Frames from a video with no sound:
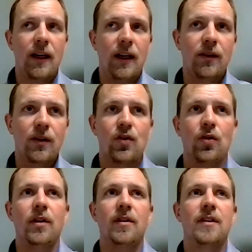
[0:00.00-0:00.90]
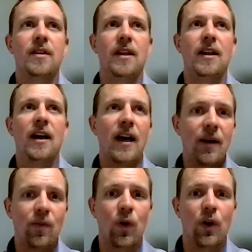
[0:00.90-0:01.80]
in the soils that
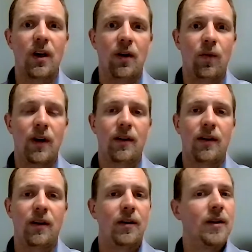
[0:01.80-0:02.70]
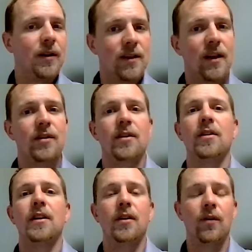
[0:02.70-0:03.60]
I'm working with here in
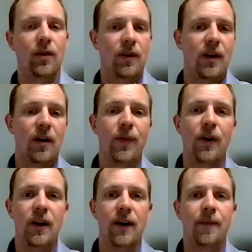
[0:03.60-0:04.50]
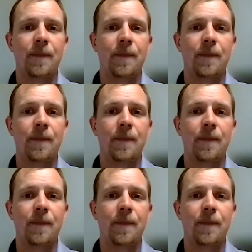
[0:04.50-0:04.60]
central and northern Alberta